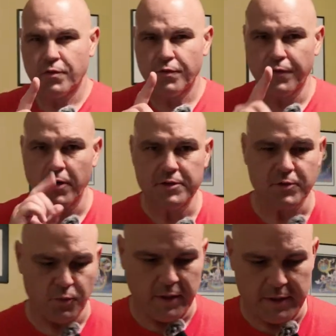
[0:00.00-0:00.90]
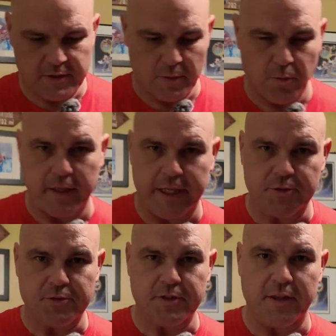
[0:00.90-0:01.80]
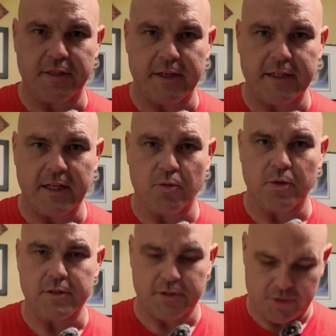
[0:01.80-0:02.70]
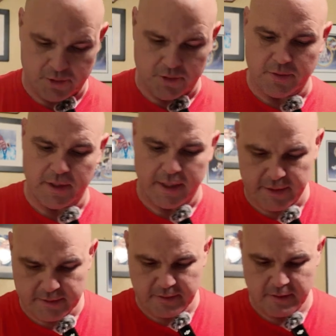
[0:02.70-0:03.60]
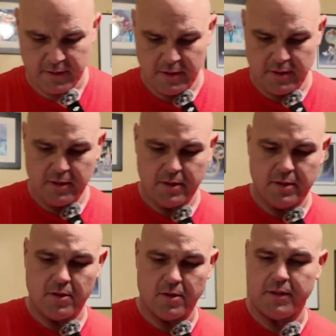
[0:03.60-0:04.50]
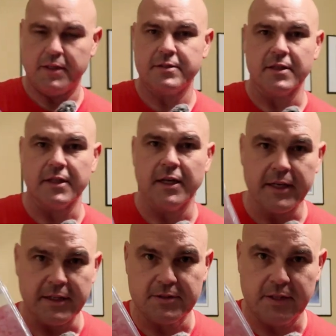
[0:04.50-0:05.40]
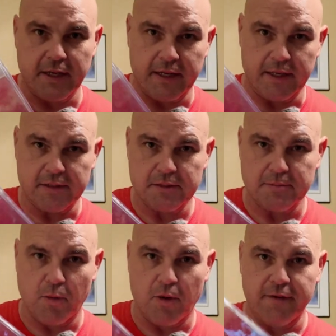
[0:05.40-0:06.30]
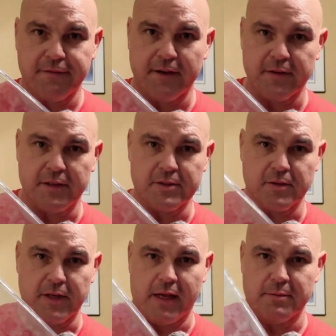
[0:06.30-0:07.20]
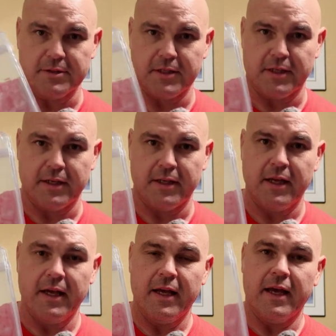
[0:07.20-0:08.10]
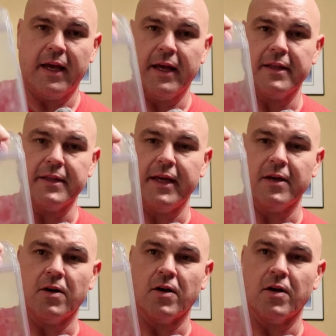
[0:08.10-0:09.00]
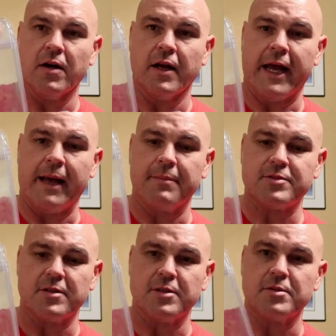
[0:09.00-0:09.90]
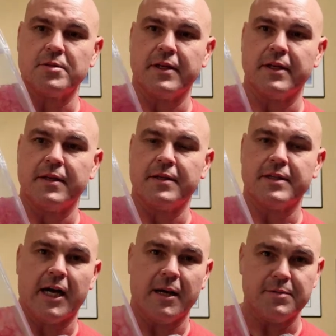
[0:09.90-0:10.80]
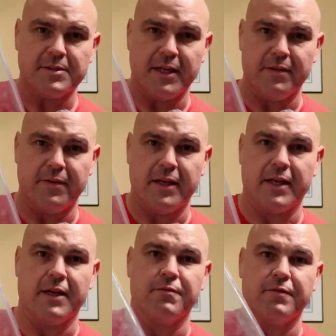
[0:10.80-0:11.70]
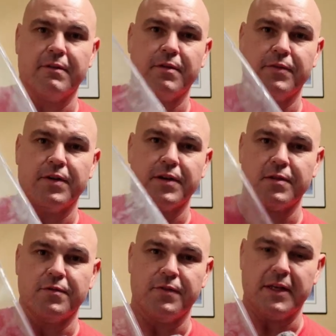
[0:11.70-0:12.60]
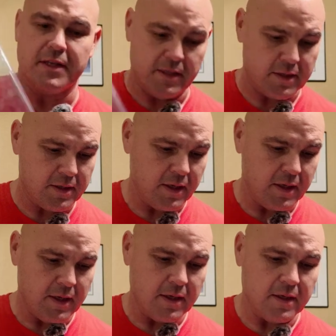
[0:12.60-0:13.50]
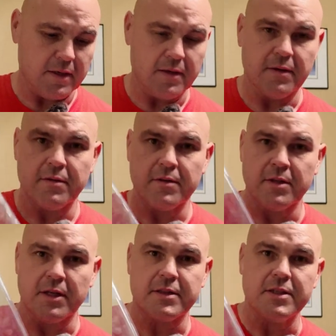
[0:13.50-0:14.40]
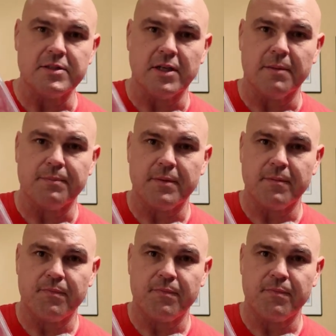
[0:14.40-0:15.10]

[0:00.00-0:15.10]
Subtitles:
First really somewhat interesting thing that I wanted to show you guys are these luggage tags. My wife found these on Amazon, and they are absolutely time-saving and very, very convenient. Look these up